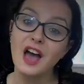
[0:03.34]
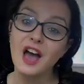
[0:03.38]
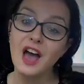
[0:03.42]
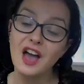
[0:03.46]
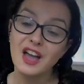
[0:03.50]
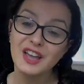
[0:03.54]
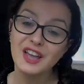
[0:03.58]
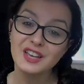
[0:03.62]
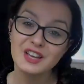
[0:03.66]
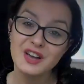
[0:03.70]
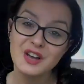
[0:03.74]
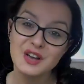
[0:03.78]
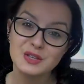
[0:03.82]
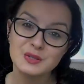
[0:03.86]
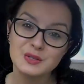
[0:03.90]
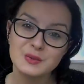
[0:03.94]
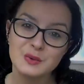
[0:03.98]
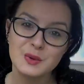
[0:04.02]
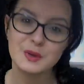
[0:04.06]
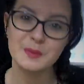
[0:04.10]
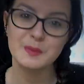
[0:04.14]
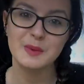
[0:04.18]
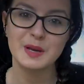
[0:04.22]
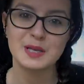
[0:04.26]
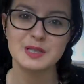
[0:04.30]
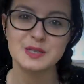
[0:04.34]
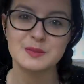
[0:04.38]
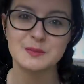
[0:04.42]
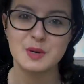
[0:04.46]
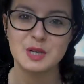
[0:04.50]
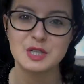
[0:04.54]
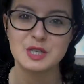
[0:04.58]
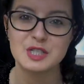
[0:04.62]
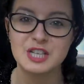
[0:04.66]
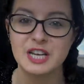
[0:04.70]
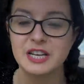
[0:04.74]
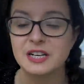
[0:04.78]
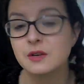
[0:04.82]
Hi guys, welcome back
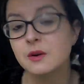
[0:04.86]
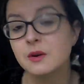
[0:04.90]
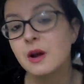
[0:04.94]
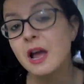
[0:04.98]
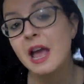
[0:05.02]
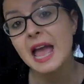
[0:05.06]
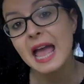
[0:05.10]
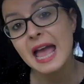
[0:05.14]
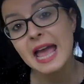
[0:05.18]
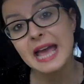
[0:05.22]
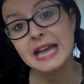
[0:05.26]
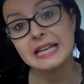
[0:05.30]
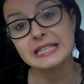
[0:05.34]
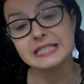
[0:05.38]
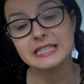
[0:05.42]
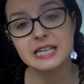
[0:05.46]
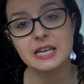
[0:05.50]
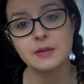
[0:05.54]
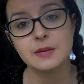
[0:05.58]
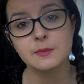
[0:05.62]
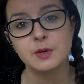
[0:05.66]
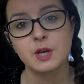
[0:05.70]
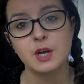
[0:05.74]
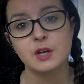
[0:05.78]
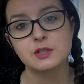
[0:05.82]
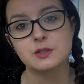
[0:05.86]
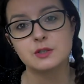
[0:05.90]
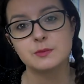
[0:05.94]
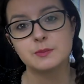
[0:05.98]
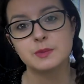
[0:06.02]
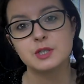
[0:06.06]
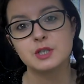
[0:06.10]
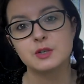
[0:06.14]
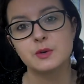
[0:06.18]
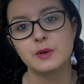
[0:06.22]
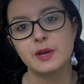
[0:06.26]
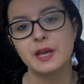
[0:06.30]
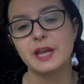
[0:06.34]
to my channel, and today we're going to
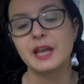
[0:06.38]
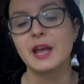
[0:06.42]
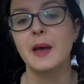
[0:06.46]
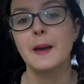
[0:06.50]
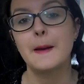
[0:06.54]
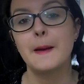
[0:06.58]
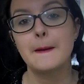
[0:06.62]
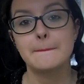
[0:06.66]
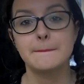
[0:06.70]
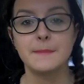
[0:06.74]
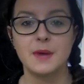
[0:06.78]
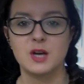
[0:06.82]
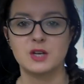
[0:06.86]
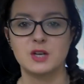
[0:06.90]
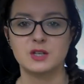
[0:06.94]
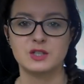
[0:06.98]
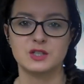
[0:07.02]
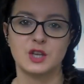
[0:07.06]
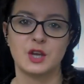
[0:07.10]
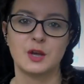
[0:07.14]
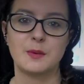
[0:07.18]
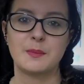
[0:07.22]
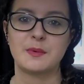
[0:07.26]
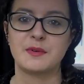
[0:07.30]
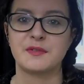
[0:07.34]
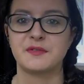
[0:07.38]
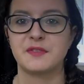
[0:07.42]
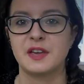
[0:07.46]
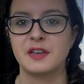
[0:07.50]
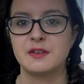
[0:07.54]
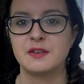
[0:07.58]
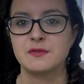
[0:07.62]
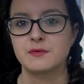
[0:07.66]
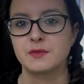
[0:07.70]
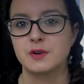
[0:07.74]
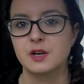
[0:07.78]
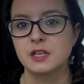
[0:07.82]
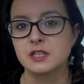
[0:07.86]
be doing my October
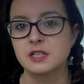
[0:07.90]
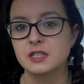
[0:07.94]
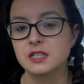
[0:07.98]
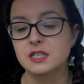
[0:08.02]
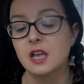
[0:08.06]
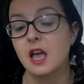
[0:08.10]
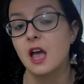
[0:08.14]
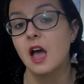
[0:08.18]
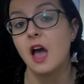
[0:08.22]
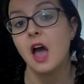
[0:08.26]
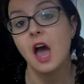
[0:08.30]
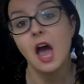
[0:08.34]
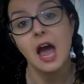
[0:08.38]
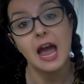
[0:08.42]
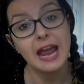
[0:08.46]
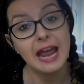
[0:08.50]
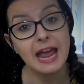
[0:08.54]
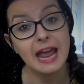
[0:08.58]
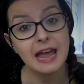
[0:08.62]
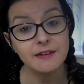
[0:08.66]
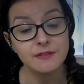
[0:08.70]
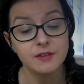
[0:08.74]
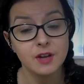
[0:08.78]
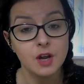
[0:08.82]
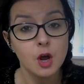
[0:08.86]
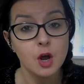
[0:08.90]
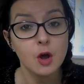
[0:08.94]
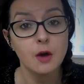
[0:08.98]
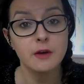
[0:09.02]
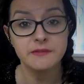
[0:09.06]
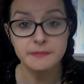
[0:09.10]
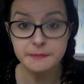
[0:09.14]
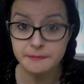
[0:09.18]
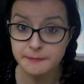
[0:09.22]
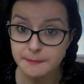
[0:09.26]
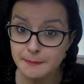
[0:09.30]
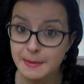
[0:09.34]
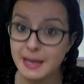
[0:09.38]
favourites. I haven't
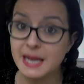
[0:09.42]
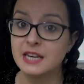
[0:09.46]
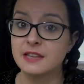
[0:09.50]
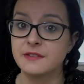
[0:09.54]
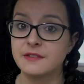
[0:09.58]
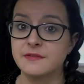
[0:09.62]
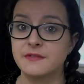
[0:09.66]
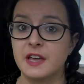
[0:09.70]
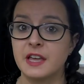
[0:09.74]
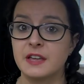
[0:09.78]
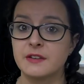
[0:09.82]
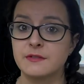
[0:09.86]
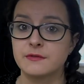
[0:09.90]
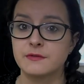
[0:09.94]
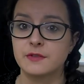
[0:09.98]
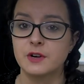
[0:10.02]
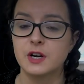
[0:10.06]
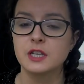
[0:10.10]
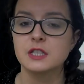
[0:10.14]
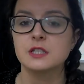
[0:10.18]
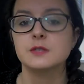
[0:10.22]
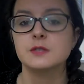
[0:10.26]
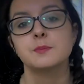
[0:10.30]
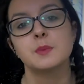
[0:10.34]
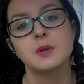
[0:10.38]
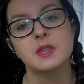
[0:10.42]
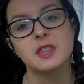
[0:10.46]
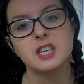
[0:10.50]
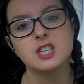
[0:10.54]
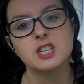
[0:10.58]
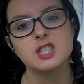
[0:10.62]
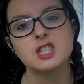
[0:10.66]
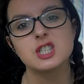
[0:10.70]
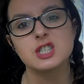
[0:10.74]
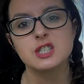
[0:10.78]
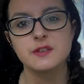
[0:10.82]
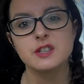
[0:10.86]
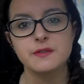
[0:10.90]
got many favourites, but
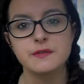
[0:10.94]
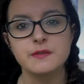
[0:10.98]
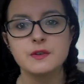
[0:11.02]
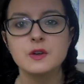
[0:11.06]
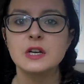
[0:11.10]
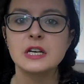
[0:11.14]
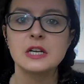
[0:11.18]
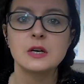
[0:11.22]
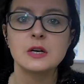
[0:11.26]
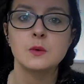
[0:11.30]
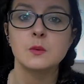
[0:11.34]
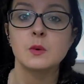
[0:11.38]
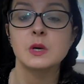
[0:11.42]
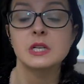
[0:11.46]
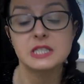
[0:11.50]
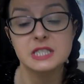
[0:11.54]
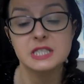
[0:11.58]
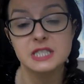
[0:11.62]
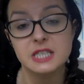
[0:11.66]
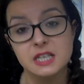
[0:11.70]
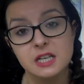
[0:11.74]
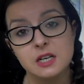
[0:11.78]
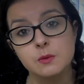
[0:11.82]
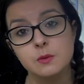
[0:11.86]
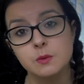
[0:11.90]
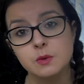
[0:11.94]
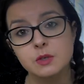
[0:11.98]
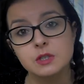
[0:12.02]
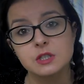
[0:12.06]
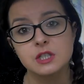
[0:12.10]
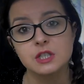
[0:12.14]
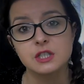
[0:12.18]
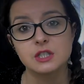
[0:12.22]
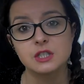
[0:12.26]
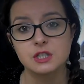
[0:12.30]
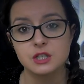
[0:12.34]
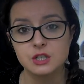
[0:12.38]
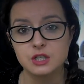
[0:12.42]
there's just a few little ones that I
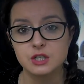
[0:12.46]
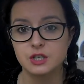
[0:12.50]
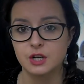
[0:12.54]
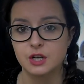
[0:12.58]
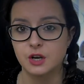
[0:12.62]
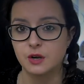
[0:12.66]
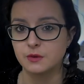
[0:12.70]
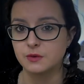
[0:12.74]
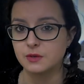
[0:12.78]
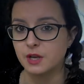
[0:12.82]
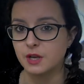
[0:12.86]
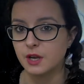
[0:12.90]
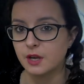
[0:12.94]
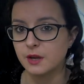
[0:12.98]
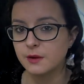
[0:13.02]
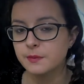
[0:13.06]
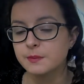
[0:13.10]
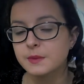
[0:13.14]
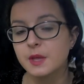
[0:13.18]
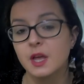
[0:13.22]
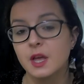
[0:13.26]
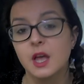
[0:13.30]
wanted to show you.